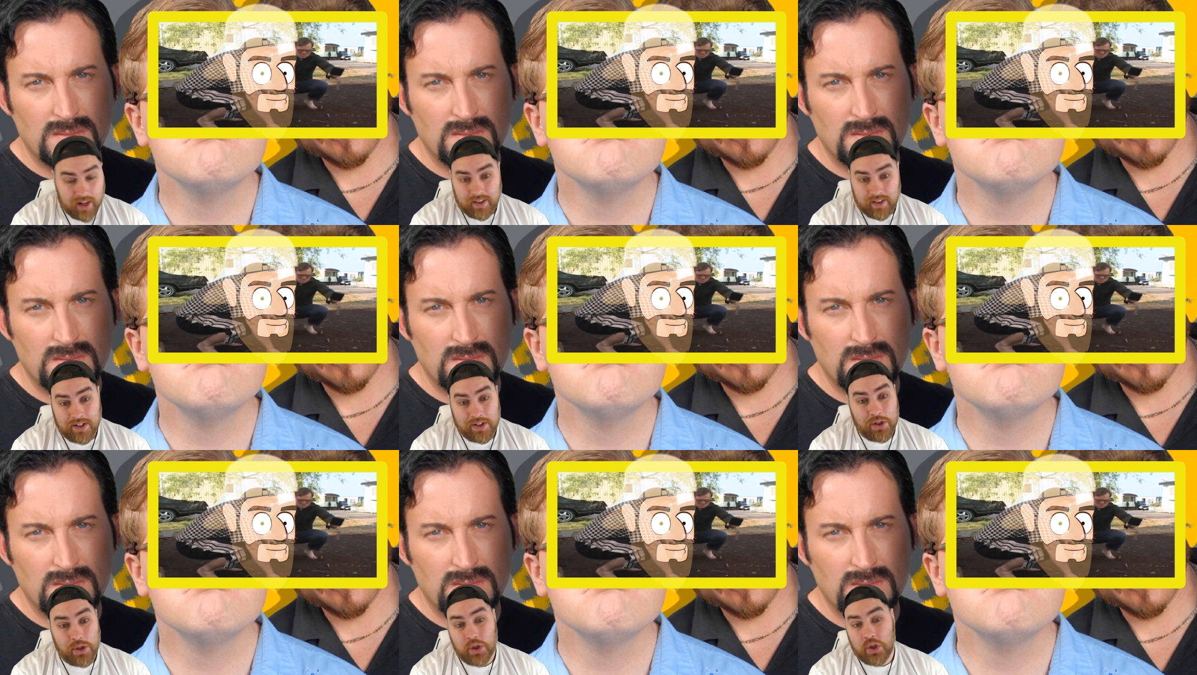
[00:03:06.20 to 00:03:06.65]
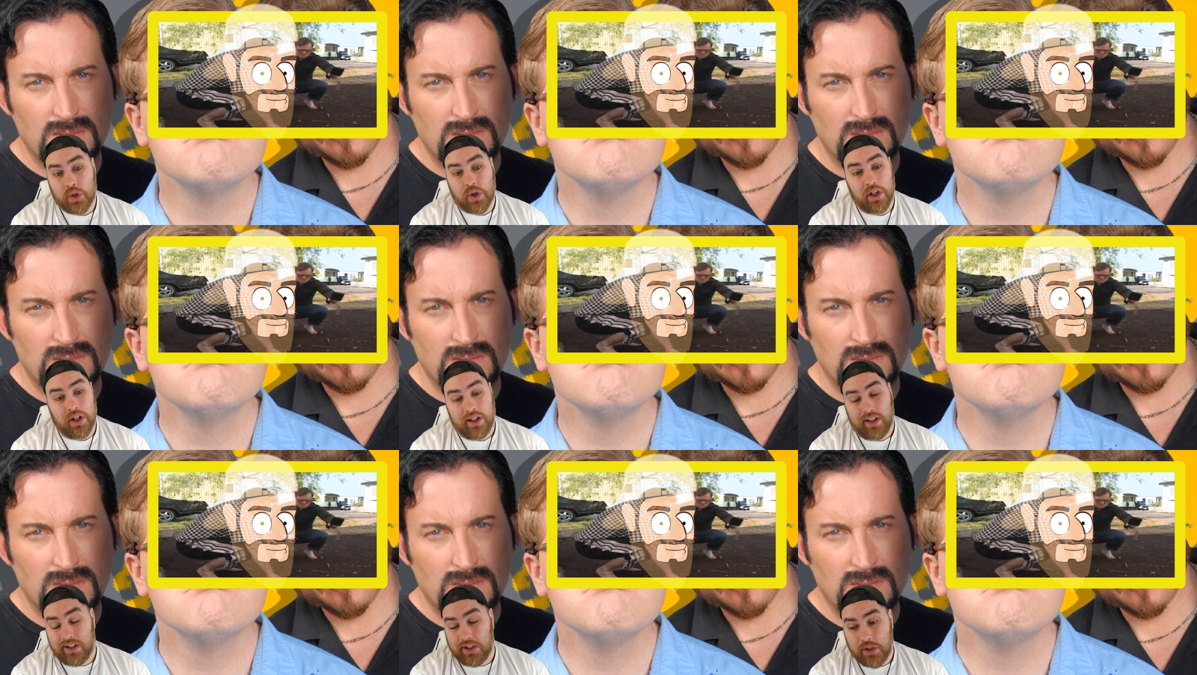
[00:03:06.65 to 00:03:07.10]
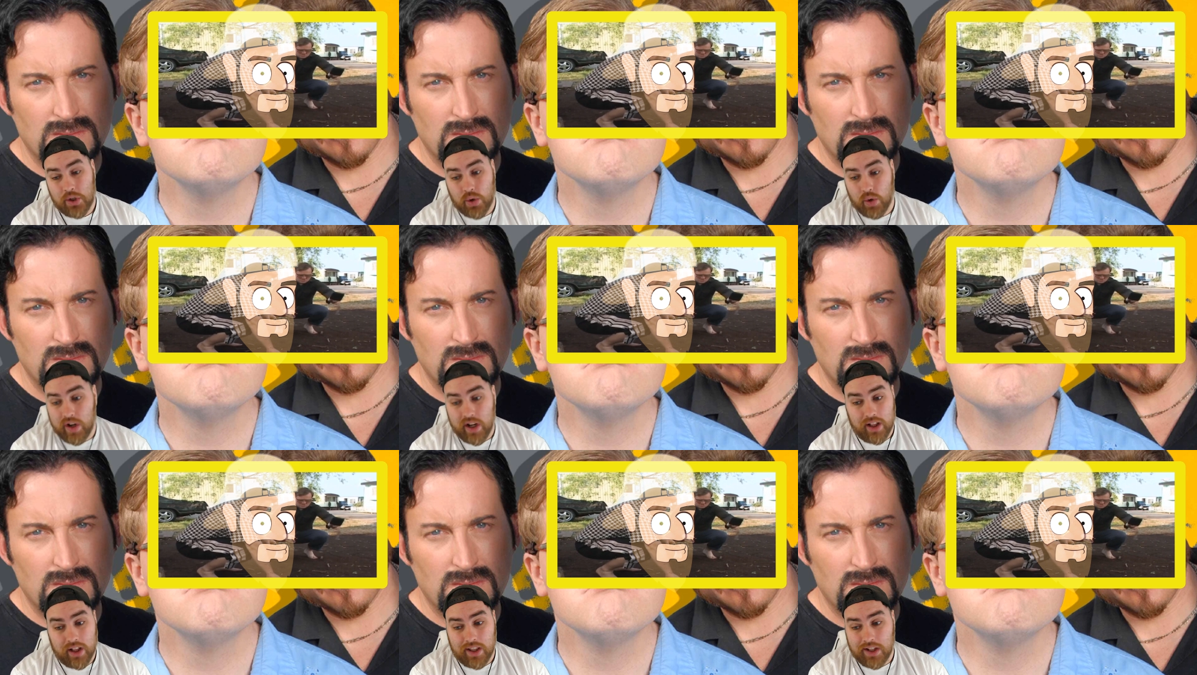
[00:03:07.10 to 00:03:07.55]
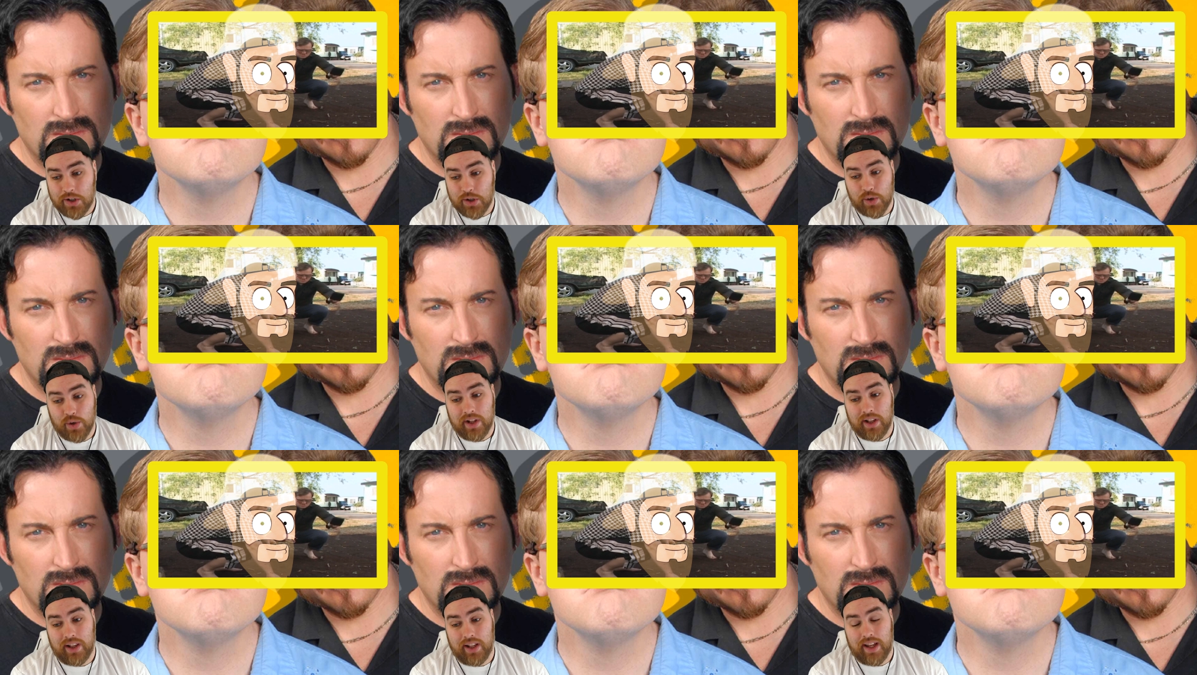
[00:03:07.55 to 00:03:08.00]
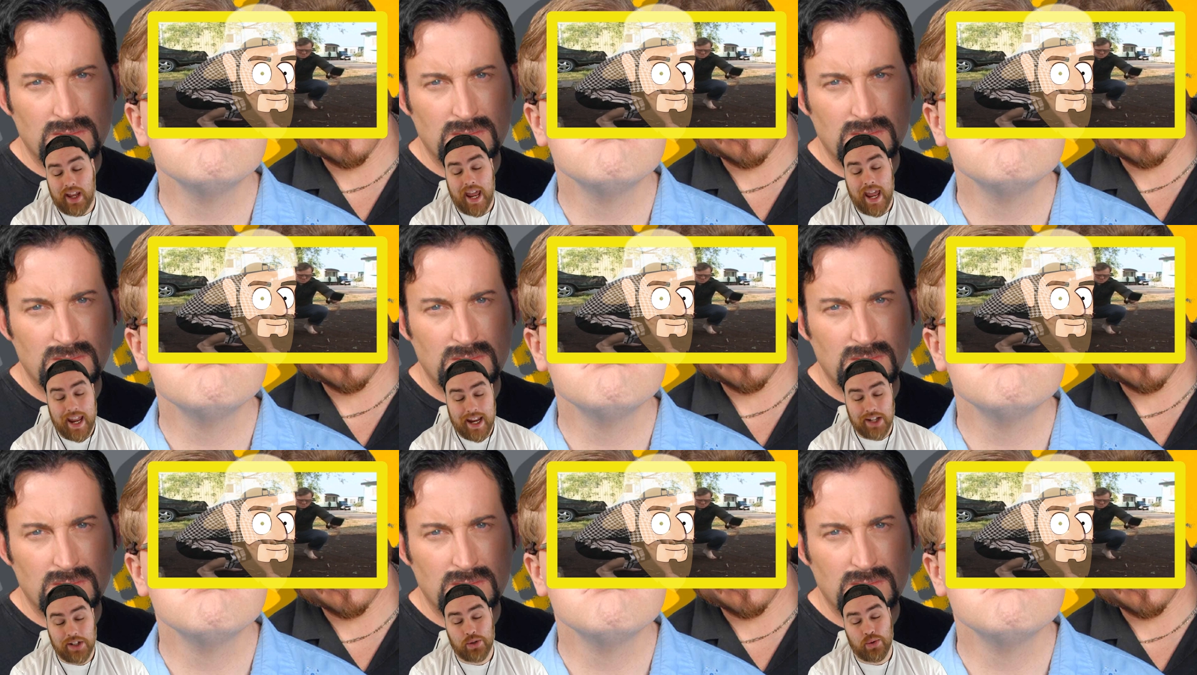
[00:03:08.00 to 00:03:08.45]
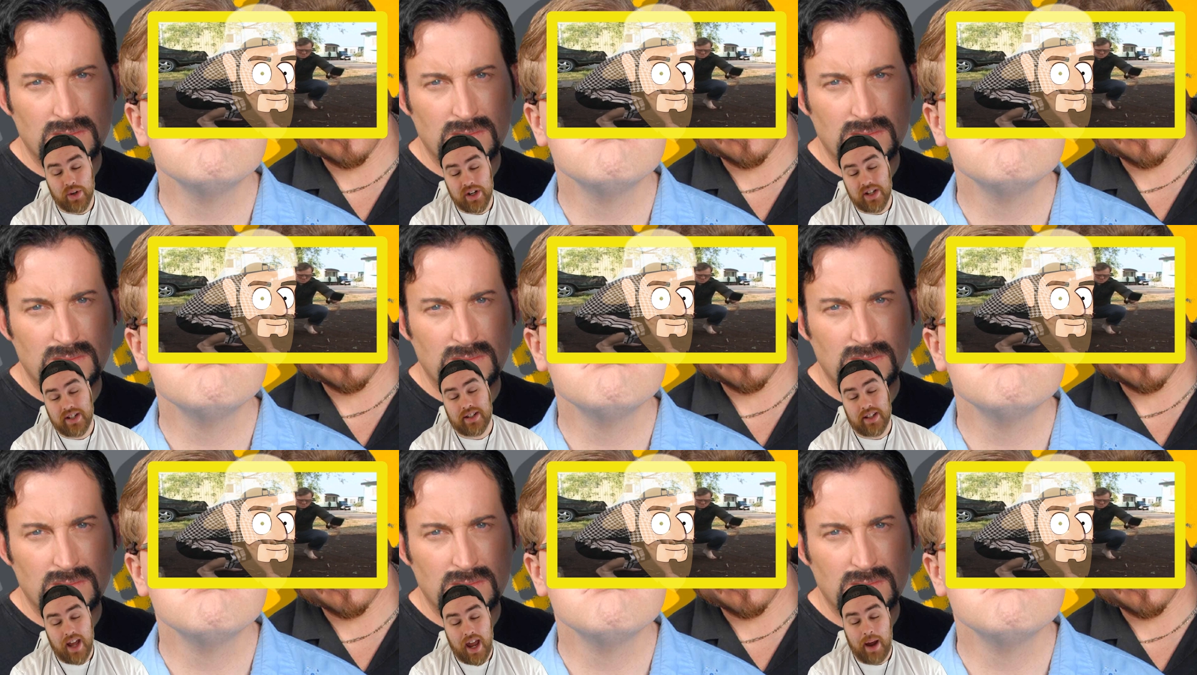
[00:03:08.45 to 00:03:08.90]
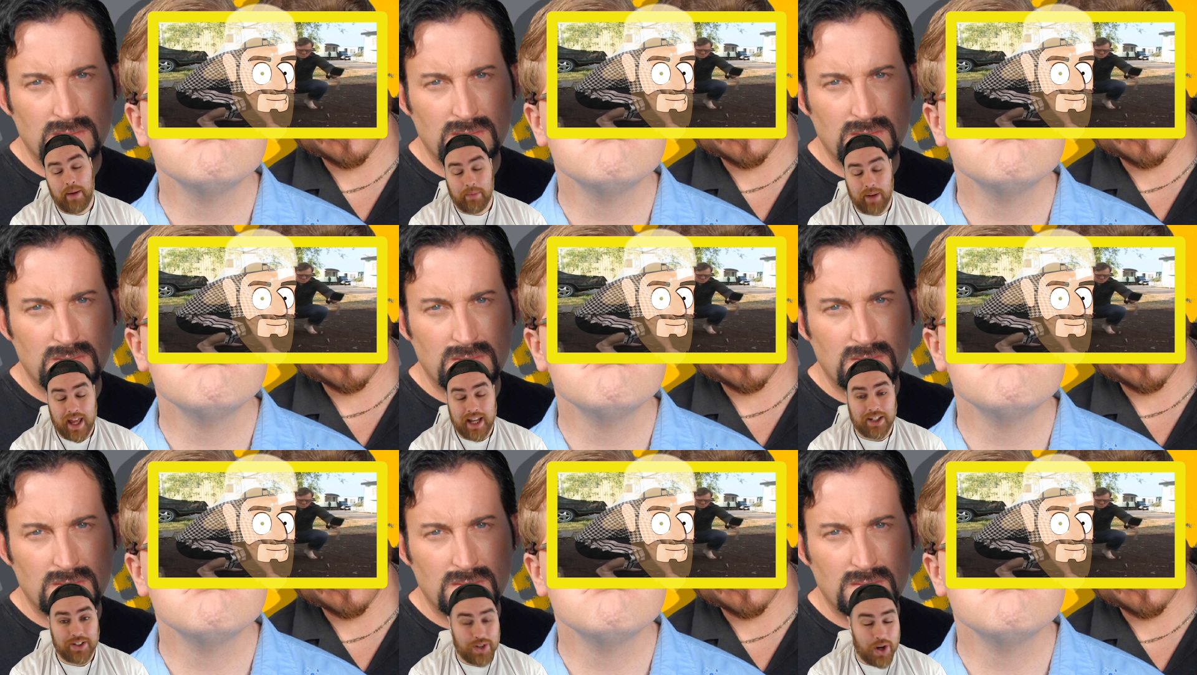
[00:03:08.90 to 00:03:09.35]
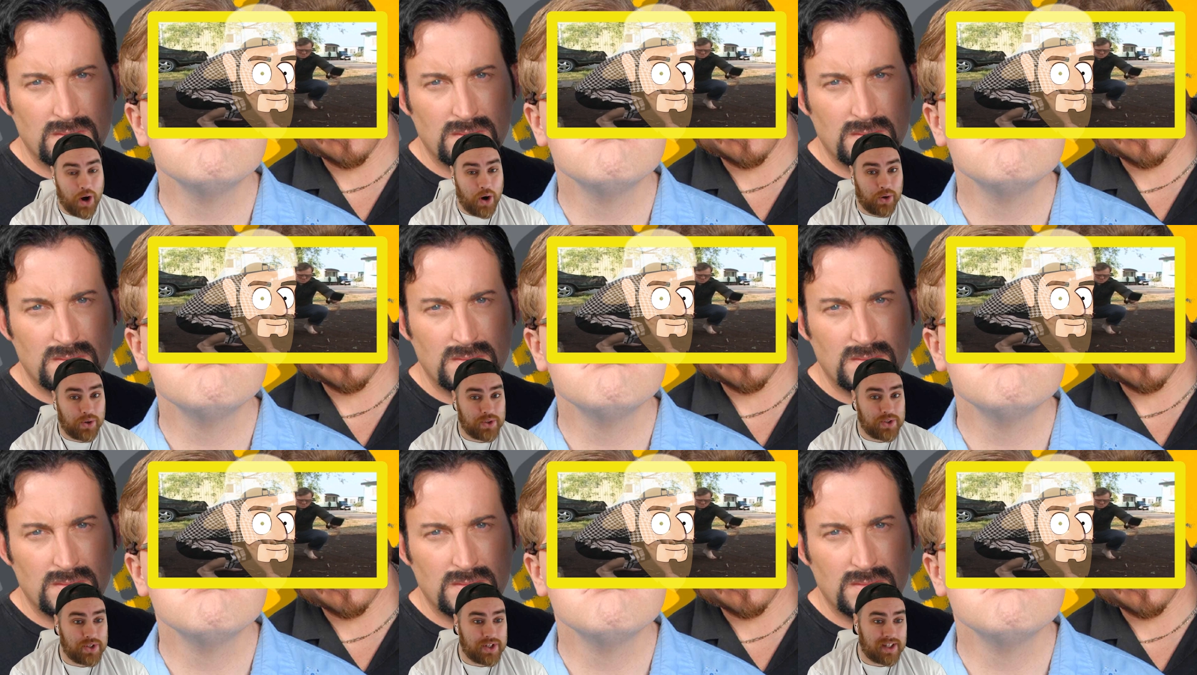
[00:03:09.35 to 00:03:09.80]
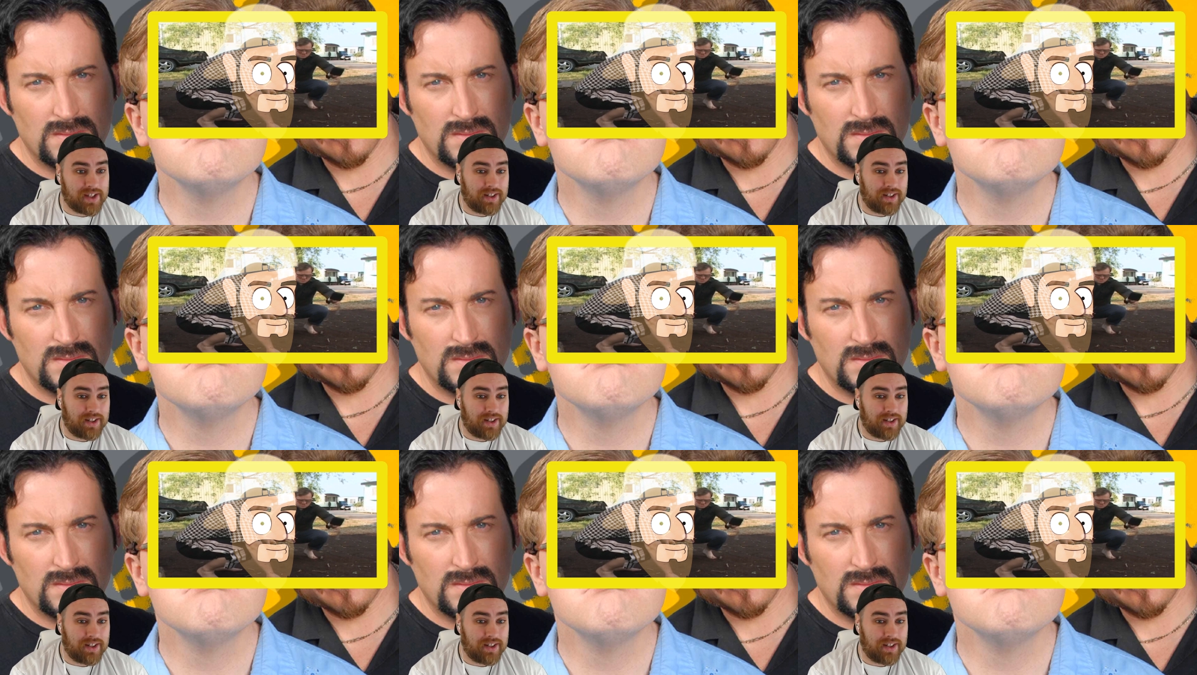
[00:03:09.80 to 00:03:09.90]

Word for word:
Speaker 1: They just the treat the treat he treats them like dogs.